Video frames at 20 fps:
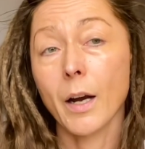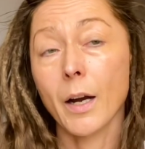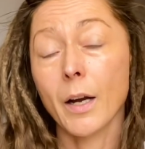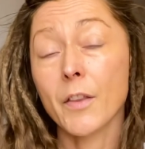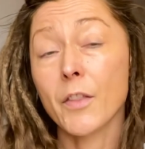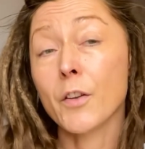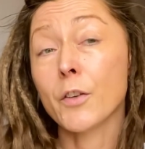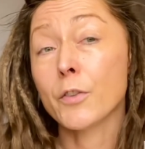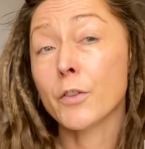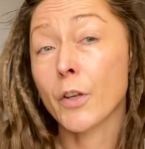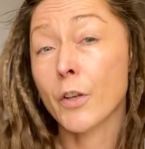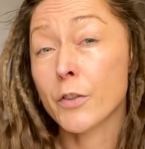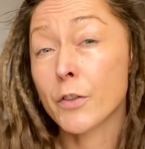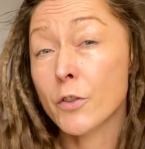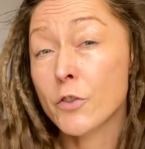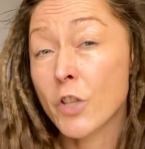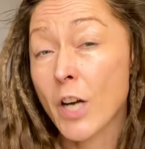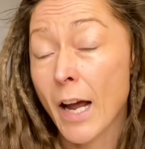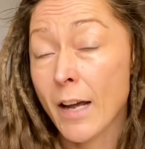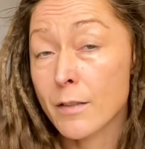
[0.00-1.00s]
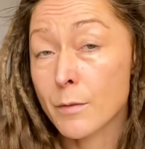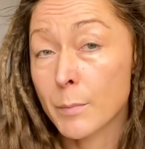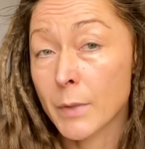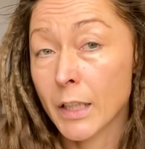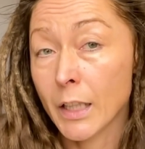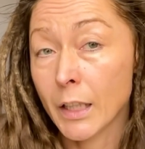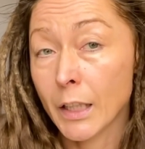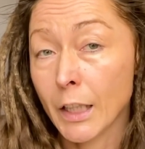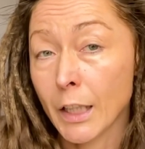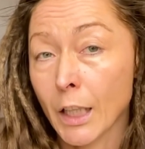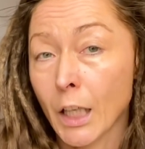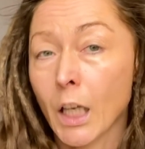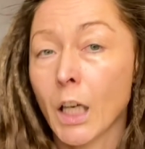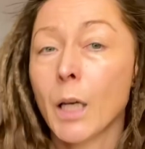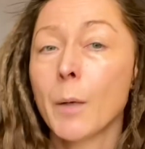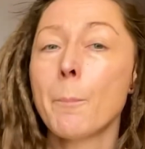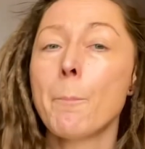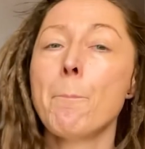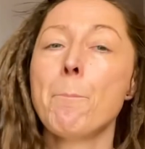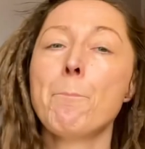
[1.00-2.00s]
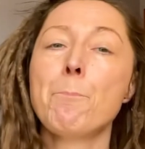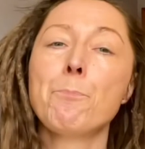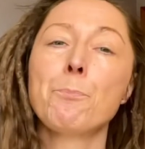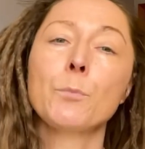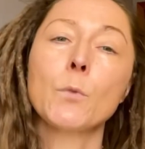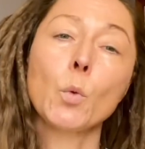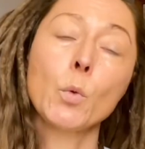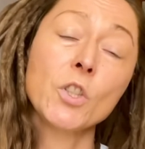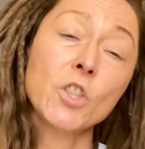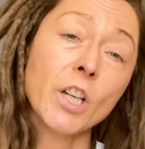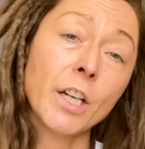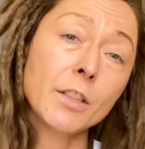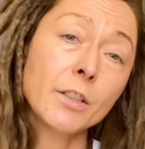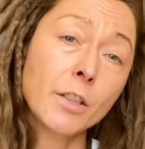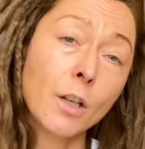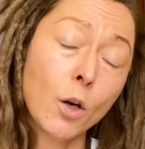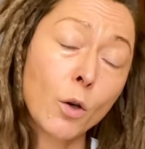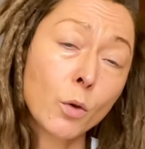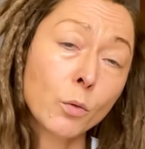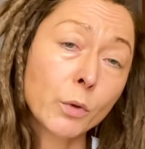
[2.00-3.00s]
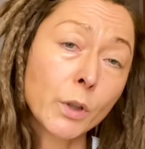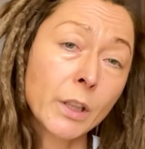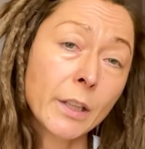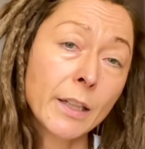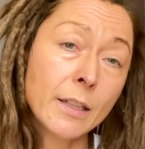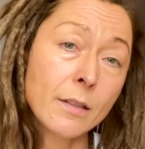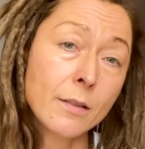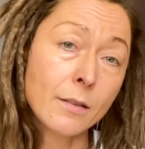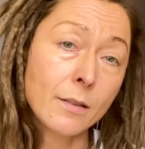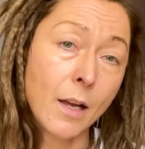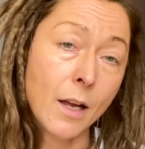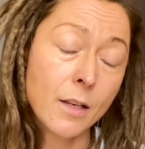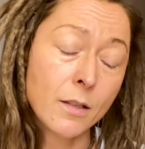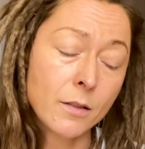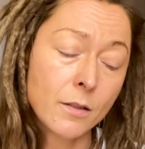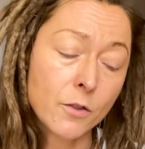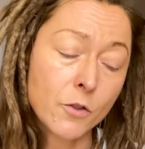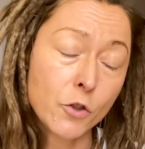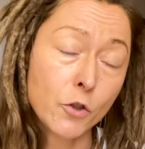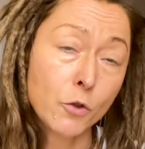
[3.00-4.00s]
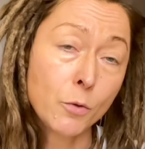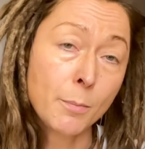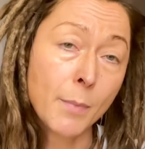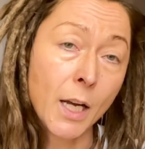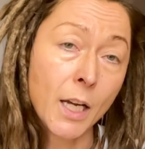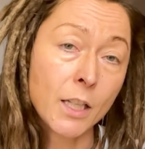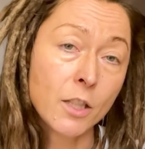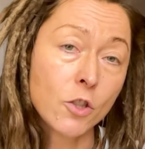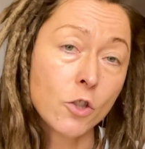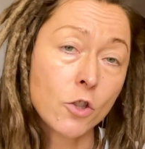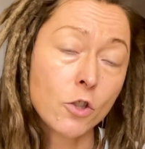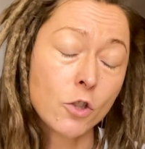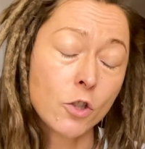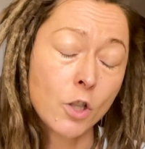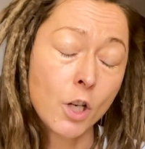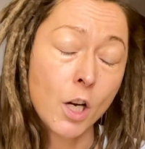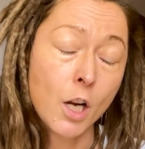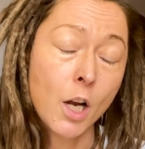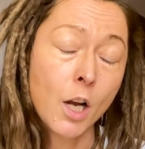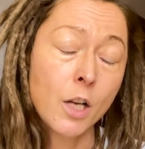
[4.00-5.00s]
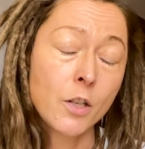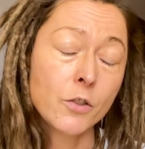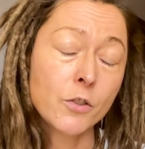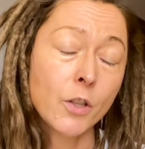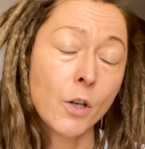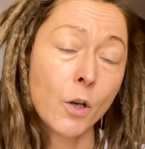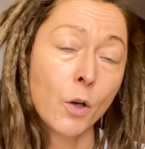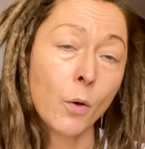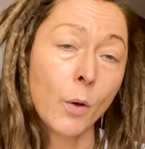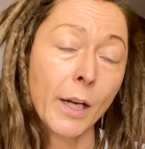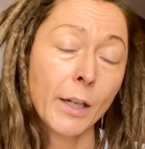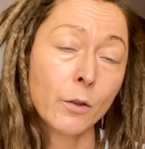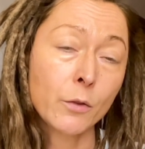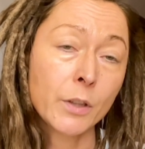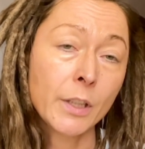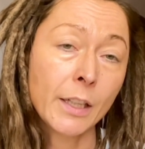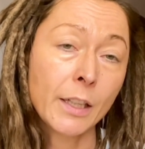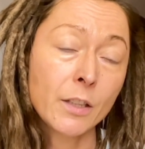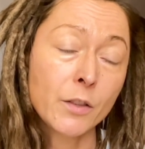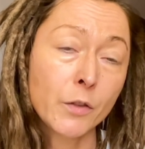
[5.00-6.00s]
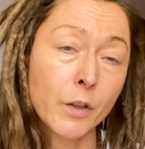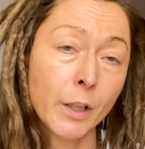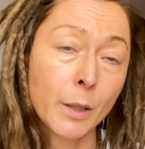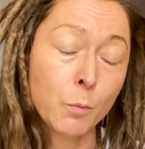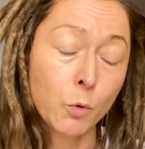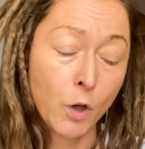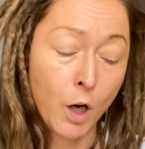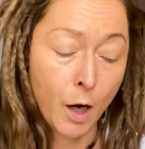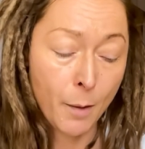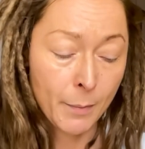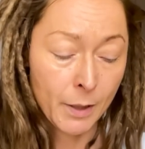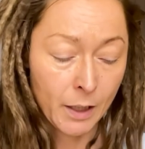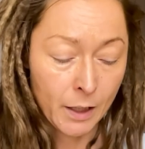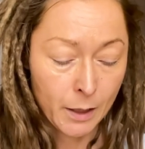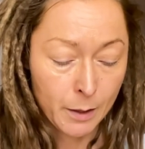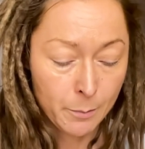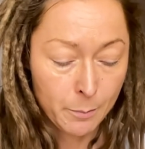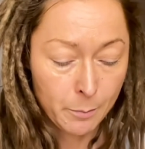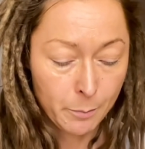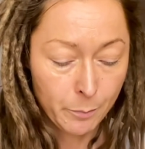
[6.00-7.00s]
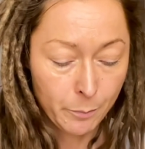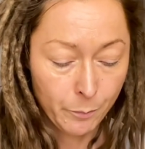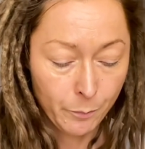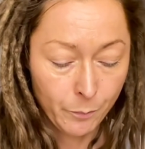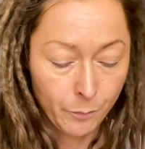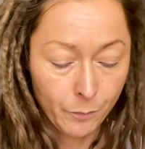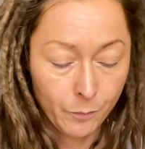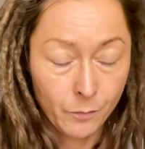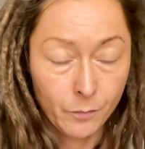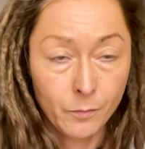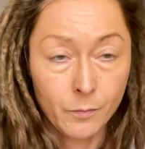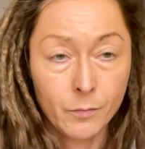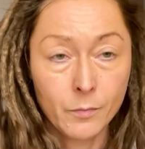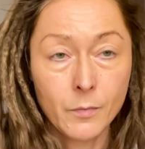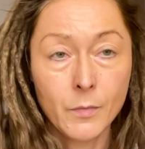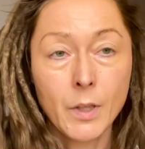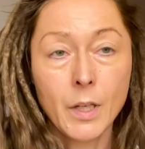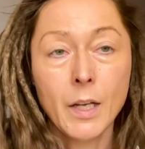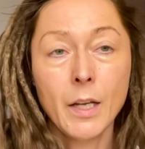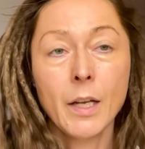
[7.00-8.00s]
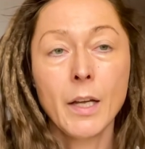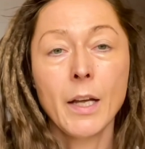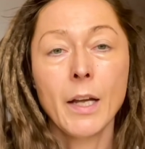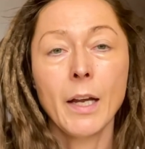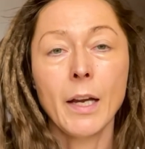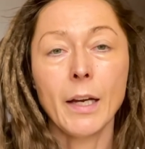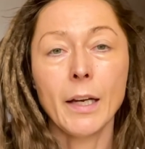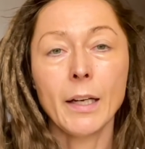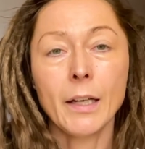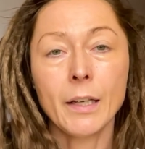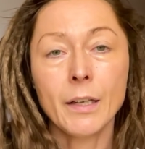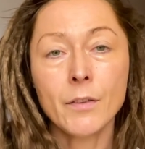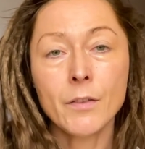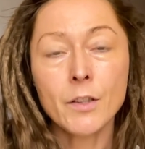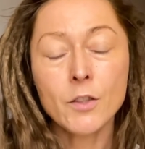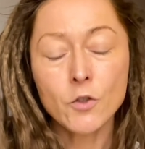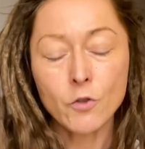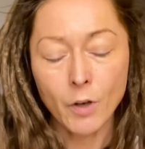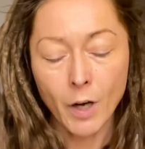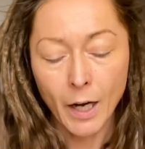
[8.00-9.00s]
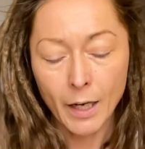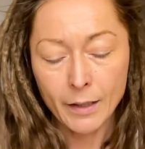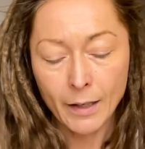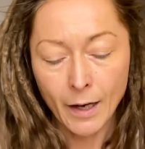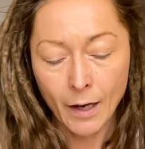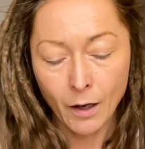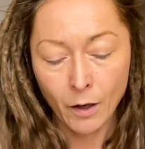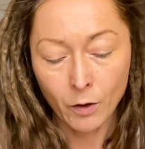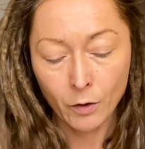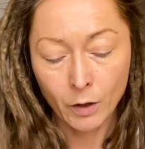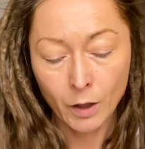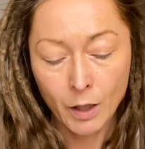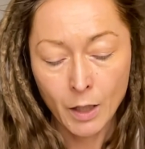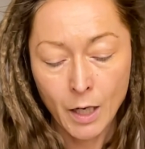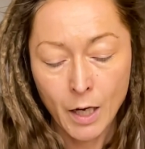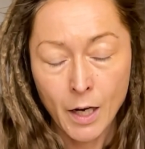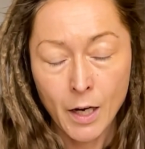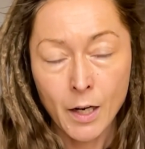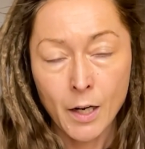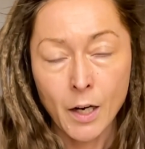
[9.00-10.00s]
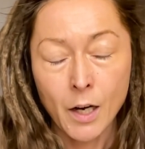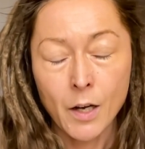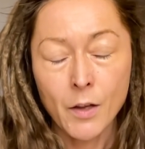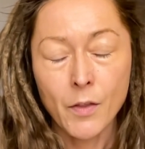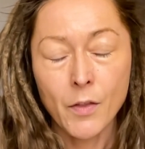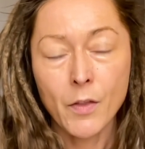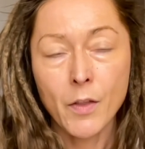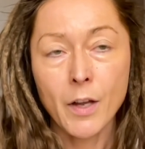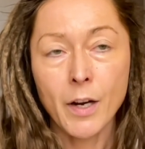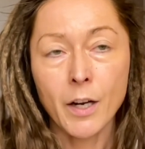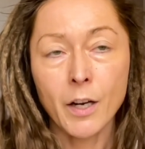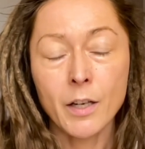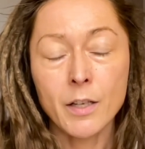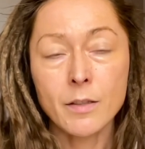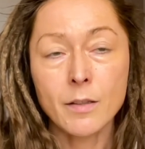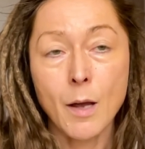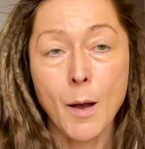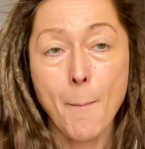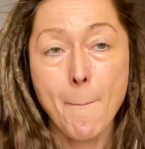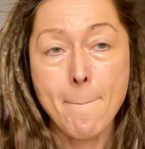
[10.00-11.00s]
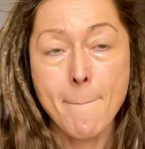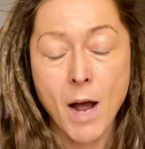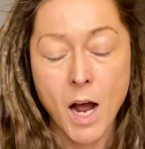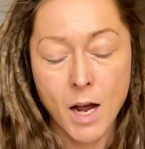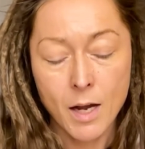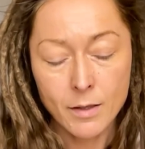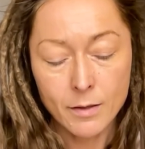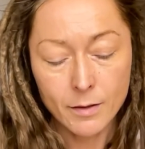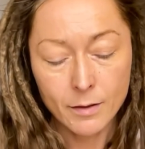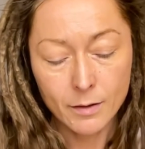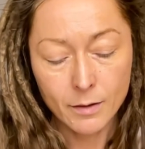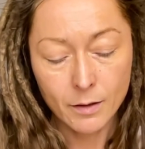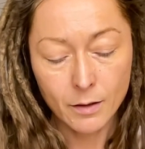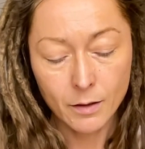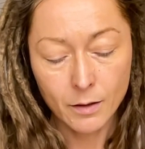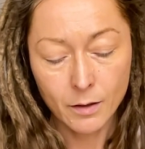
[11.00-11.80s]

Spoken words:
There's also jasmine in here, which I don't really sense too much. So I don't think it's very prominent. In the dry down, there is a musk,